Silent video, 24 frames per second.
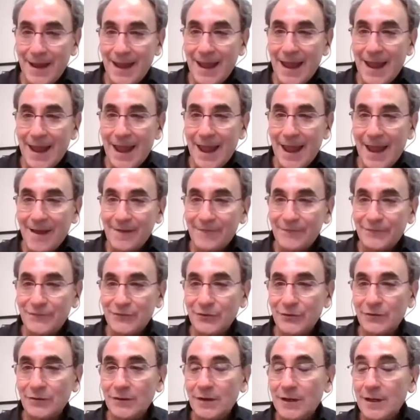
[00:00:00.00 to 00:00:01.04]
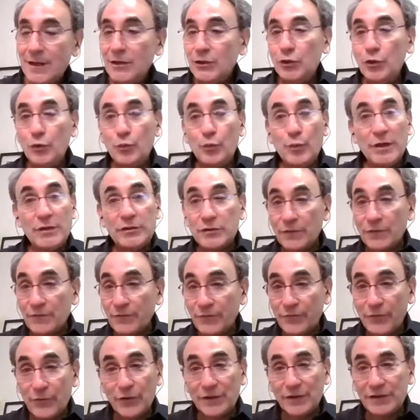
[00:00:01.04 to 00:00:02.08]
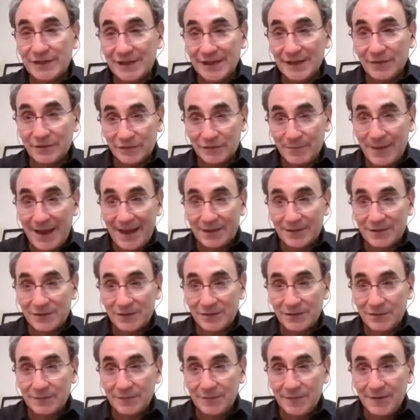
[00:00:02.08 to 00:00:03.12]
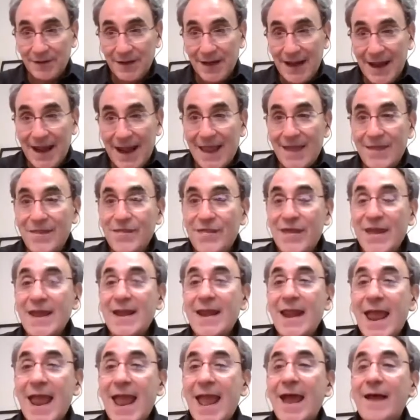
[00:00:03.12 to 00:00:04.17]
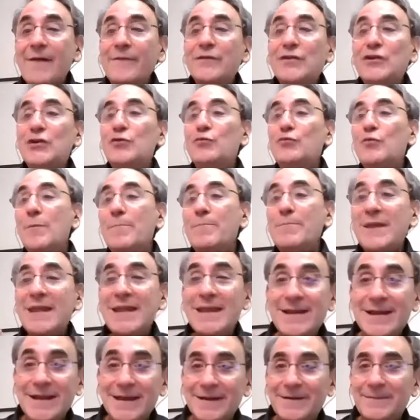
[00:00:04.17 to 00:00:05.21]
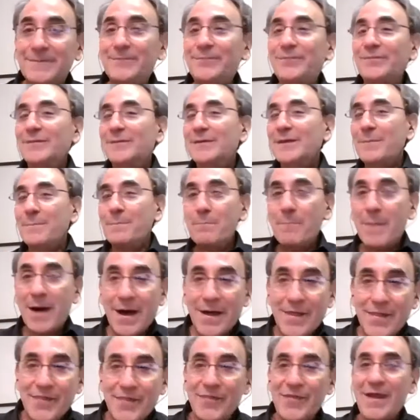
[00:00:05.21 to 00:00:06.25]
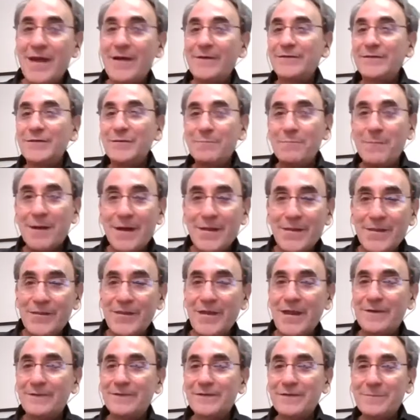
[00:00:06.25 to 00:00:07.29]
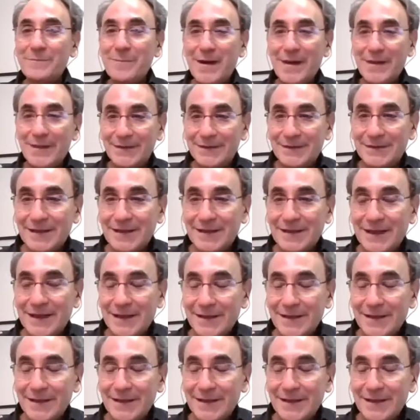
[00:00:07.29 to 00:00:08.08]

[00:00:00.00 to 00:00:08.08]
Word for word: after you reach your first sales master, and then after you repeat it month after month after month to get that.